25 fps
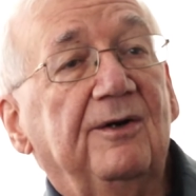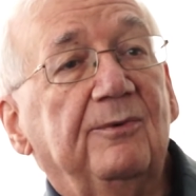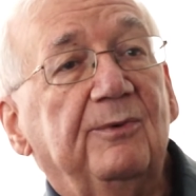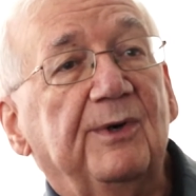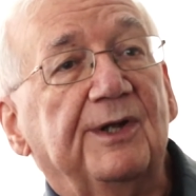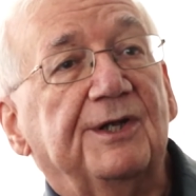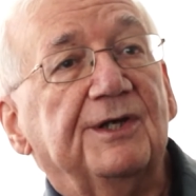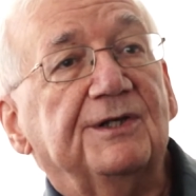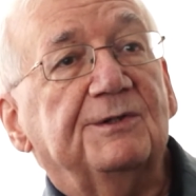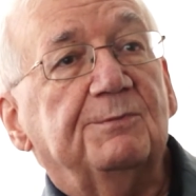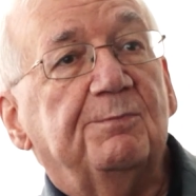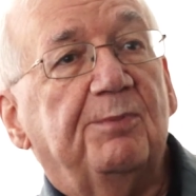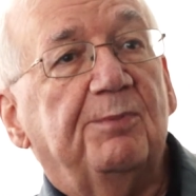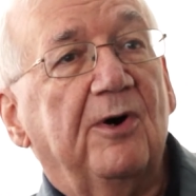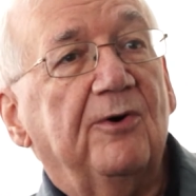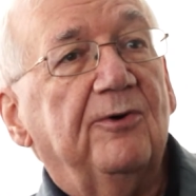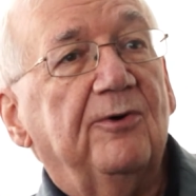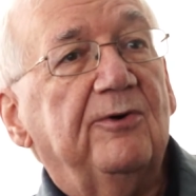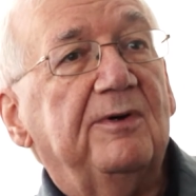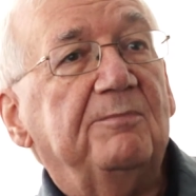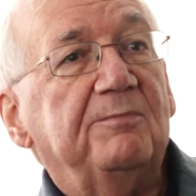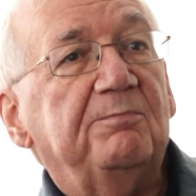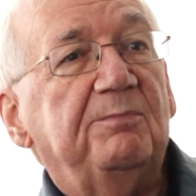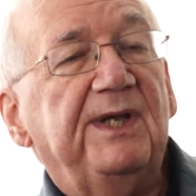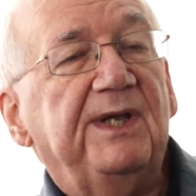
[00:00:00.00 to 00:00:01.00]
with his
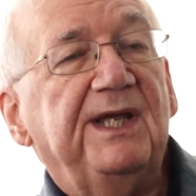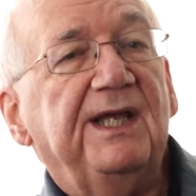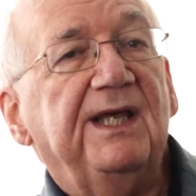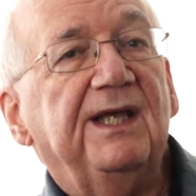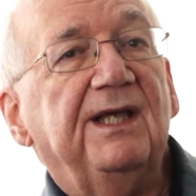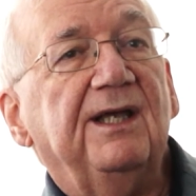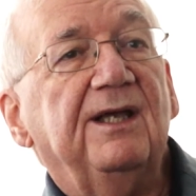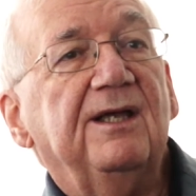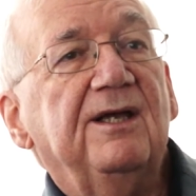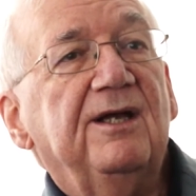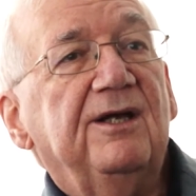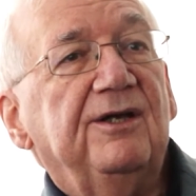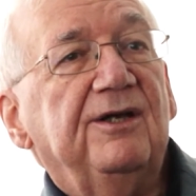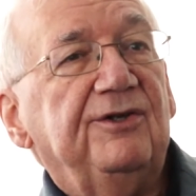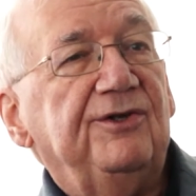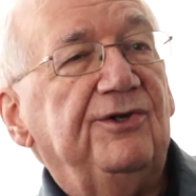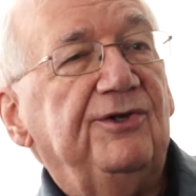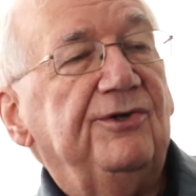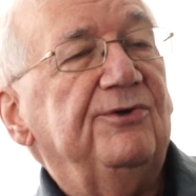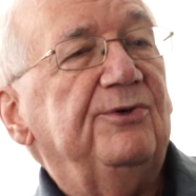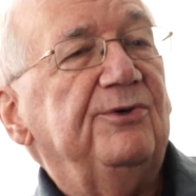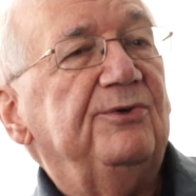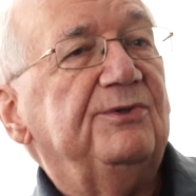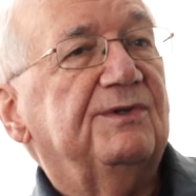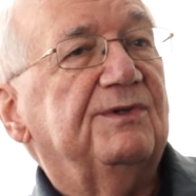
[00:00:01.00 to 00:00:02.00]
poem being
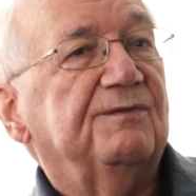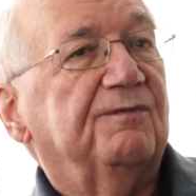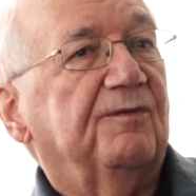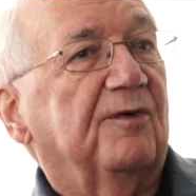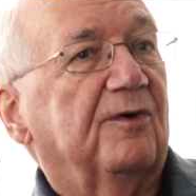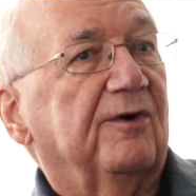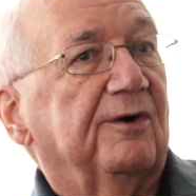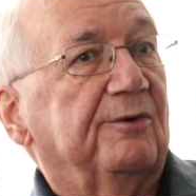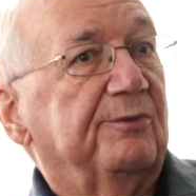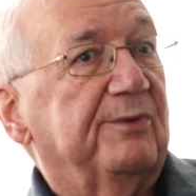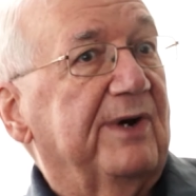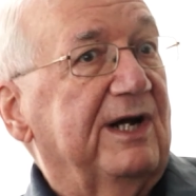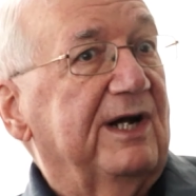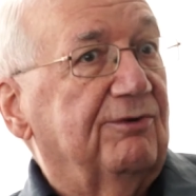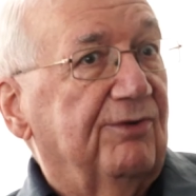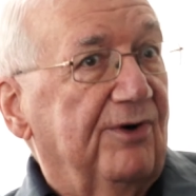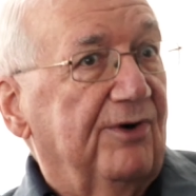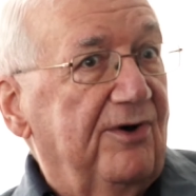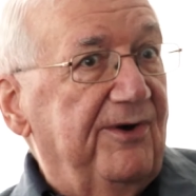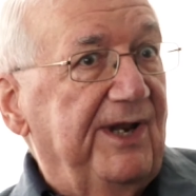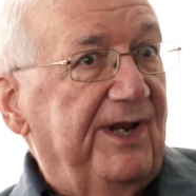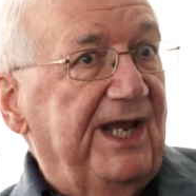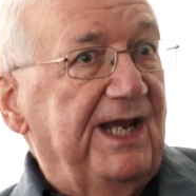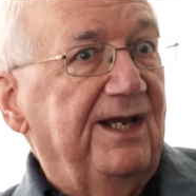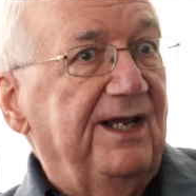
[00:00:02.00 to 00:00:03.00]
used for
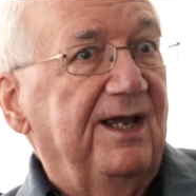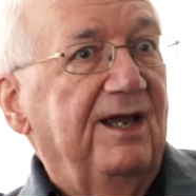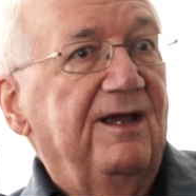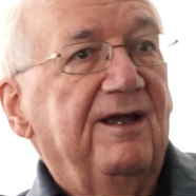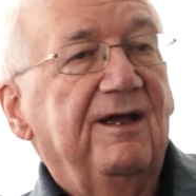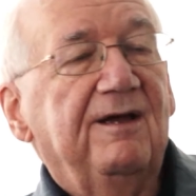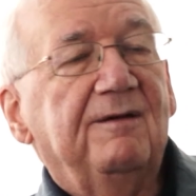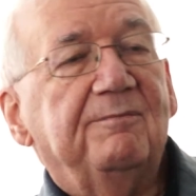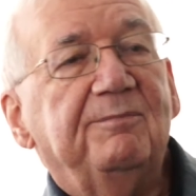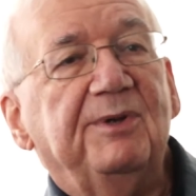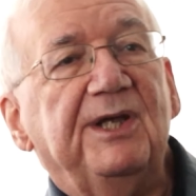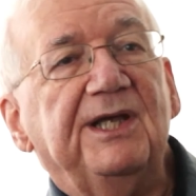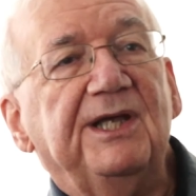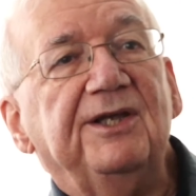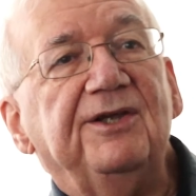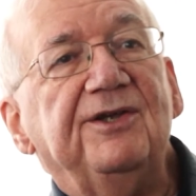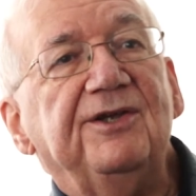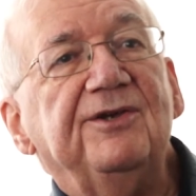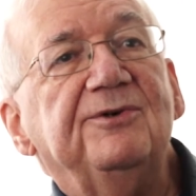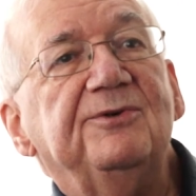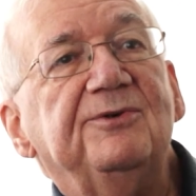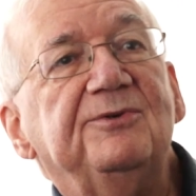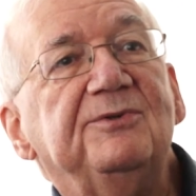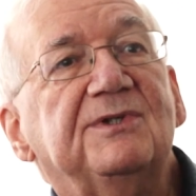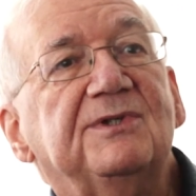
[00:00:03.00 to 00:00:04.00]
recruiting, being
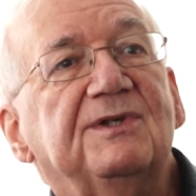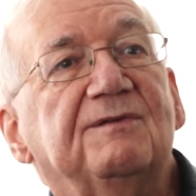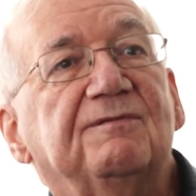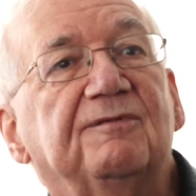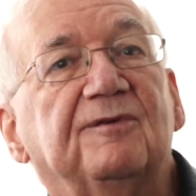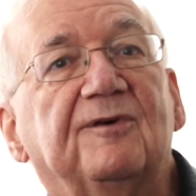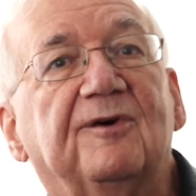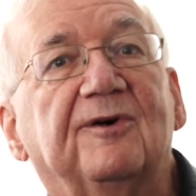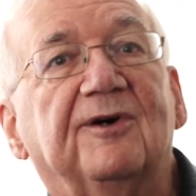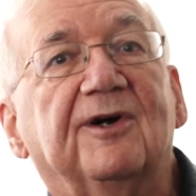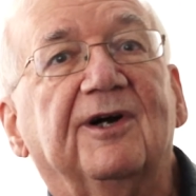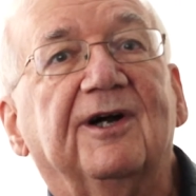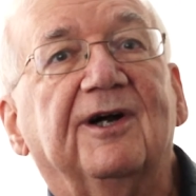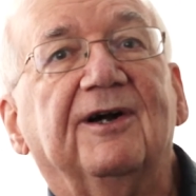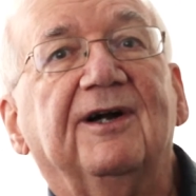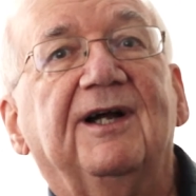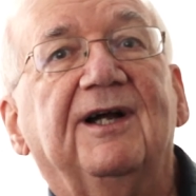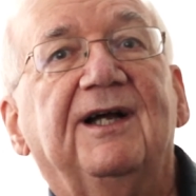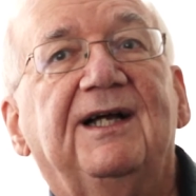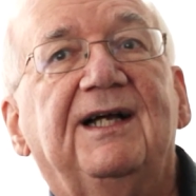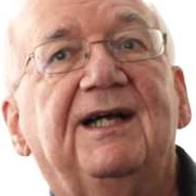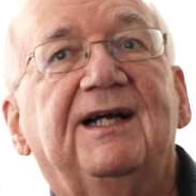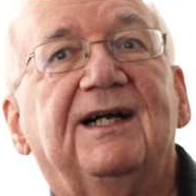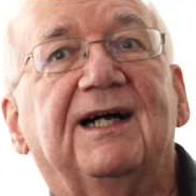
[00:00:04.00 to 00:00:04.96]
used for